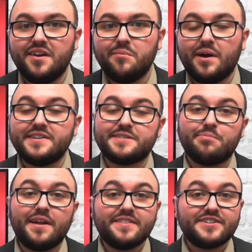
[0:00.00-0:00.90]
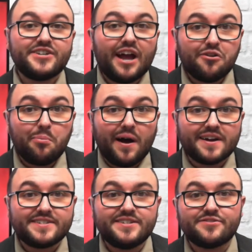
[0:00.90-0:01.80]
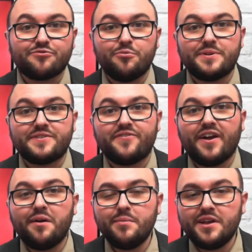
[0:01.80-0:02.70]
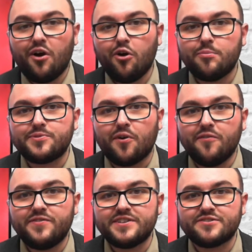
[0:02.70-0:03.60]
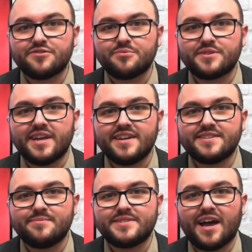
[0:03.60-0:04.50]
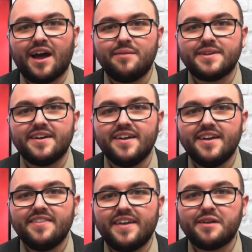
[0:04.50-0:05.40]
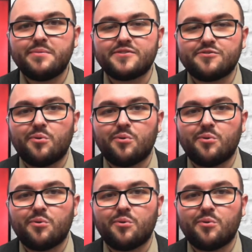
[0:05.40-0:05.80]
By displaying the shadow box in his room, his family hopes all visitors will take some time to thank Mr.